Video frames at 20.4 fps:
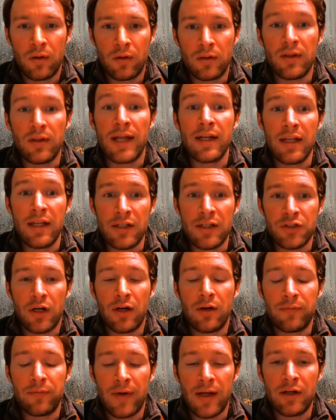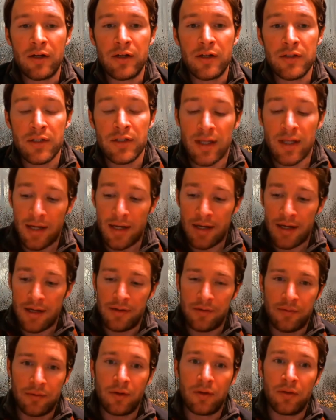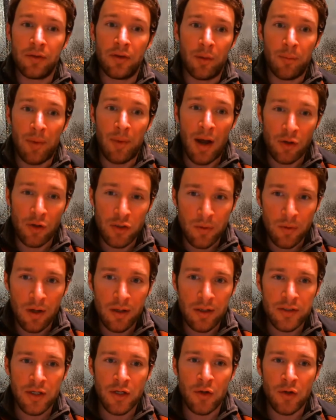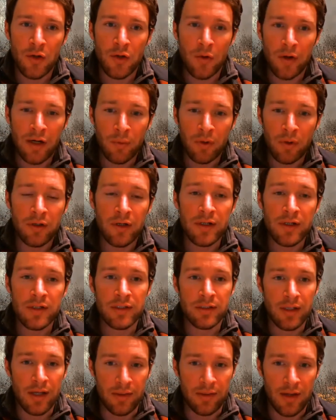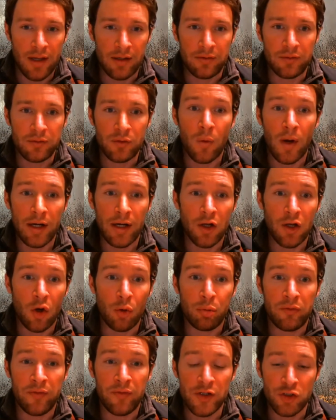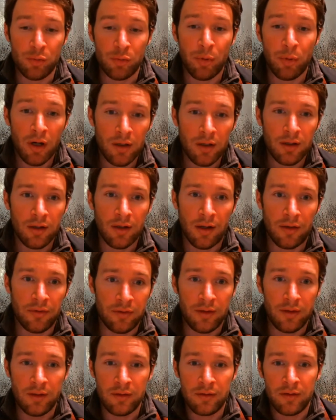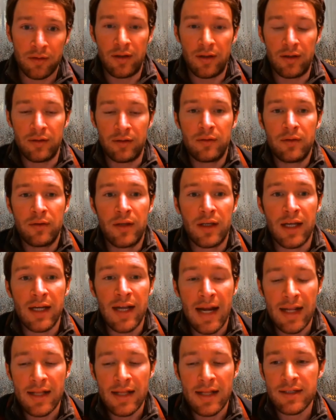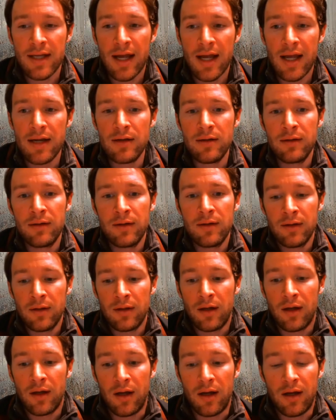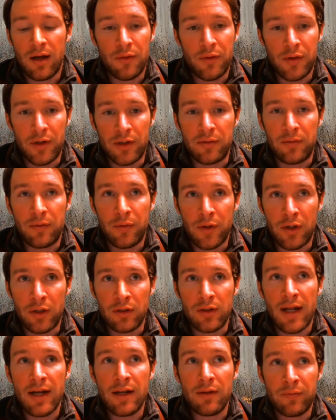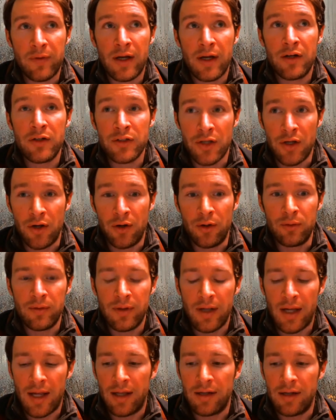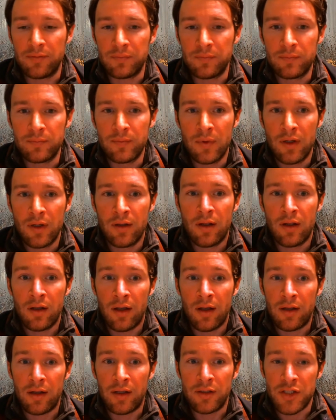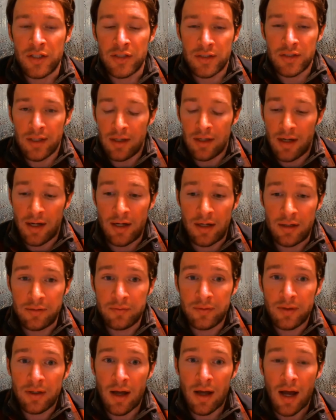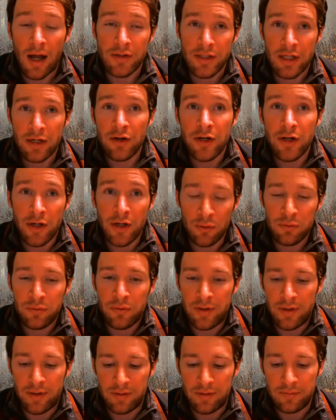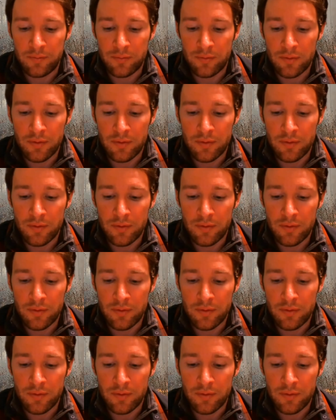lightning started fires in the Boundary Waters Canoe Area Wilderness, and then Quetico Provincial Park on the Canadian side, they're letting fires go. And just in Ontario, the